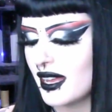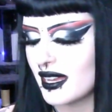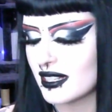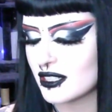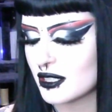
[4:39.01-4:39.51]

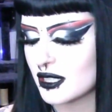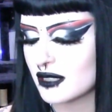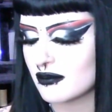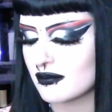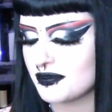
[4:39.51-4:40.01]

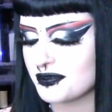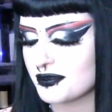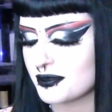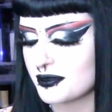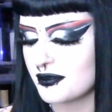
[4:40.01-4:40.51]
It's
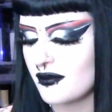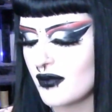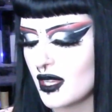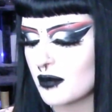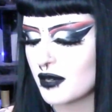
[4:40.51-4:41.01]

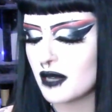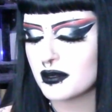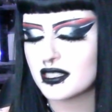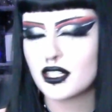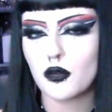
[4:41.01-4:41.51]

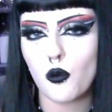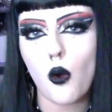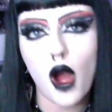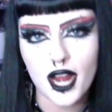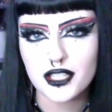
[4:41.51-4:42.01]
probably to
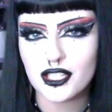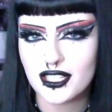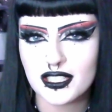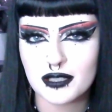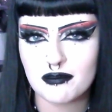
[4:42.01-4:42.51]
watch
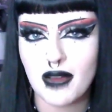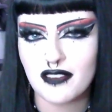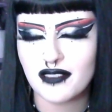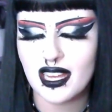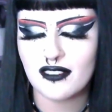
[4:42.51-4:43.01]
is my
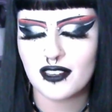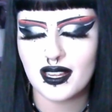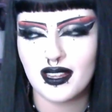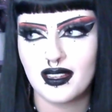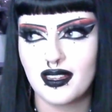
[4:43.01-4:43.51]

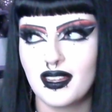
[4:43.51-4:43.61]
favorite,